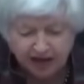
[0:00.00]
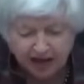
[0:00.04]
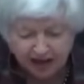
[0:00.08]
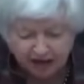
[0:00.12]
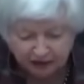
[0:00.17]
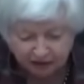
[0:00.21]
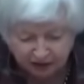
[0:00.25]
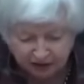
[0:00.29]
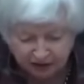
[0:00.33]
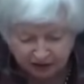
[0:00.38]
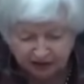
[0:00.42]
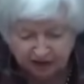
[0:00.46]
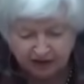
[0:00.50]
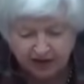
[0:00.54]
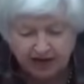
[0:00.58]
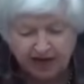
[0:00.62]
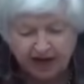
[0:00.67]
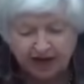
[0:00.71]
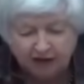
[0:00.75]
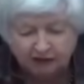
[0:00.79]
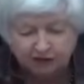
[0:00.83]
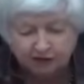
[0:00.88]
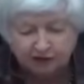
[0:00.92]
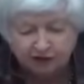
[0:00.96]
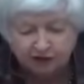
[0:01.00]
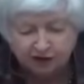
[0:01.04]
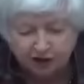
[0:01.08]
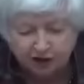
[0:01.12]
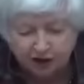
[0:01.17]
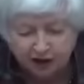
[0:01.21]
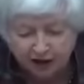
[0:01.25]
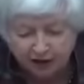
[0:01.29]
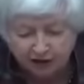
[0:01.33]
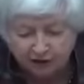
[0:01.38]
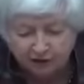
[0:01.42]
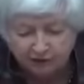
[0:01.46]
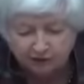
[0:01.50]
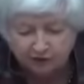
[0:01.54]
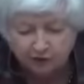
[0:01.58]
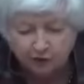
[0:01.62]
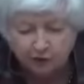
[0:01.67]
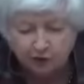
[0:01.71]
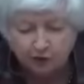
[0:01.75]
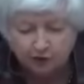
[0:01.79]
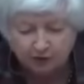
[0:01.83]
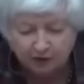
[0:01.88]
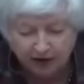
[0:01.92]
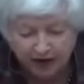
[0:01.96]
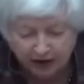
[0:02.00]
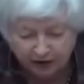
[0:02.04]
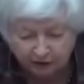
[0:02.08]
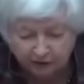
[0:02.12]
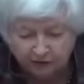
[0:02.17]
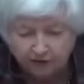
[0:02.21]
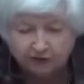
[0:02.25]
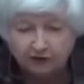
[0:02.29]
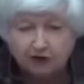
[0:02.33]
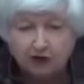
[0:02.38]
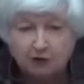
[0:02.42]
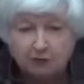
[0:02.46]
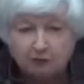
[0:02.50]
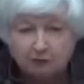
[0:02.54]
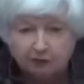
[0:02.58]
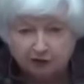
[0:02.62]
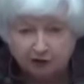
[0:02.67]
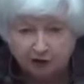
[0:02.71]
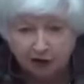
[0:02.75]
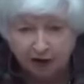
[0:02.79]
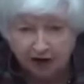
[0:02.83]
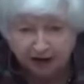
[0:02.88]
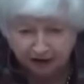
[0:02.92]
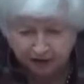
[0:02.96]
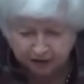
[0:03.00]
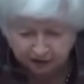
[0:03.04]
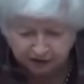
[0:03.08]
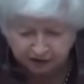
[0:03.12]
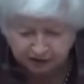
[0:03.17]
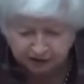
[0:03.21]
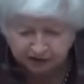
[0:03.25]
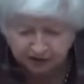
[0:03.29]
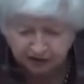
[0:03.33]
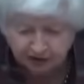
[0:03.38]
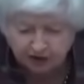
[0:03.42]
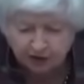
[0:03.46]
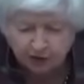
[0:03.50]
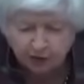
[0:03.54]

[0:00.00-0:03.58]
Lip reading: acting outside of or out of compliance